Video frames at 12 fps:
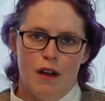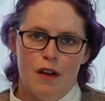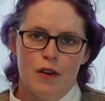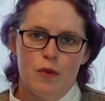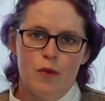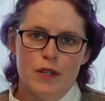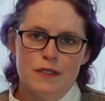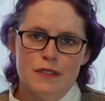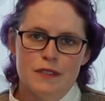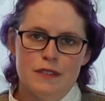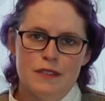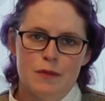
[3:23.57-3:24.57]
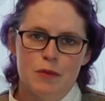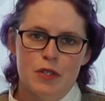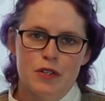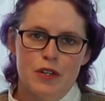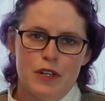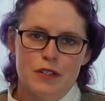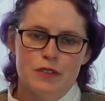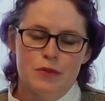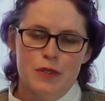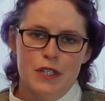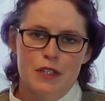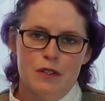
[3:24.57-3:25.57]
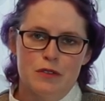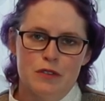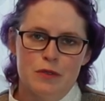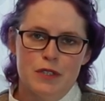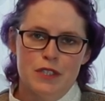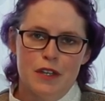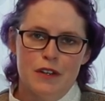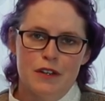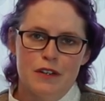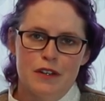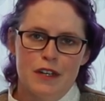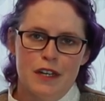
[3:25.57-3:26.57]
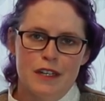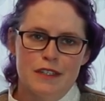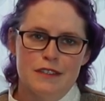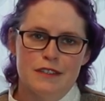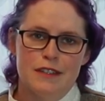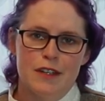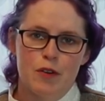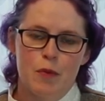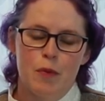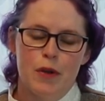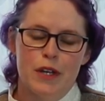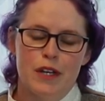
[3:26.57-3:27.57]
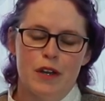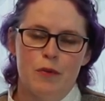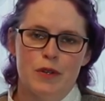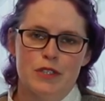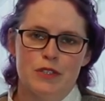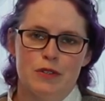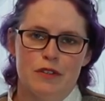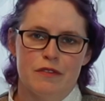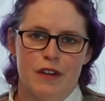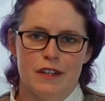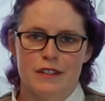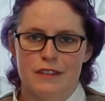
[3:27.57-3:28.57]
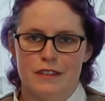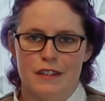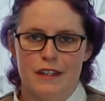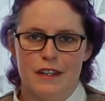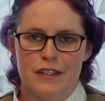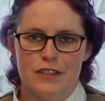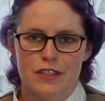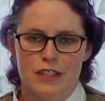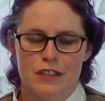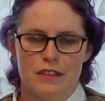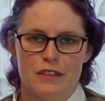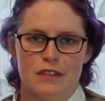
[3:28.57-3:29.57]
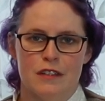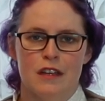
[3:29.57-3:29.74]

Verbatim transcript: Are ones in similar years really close to each other? Is there a point at which you can find a delineation?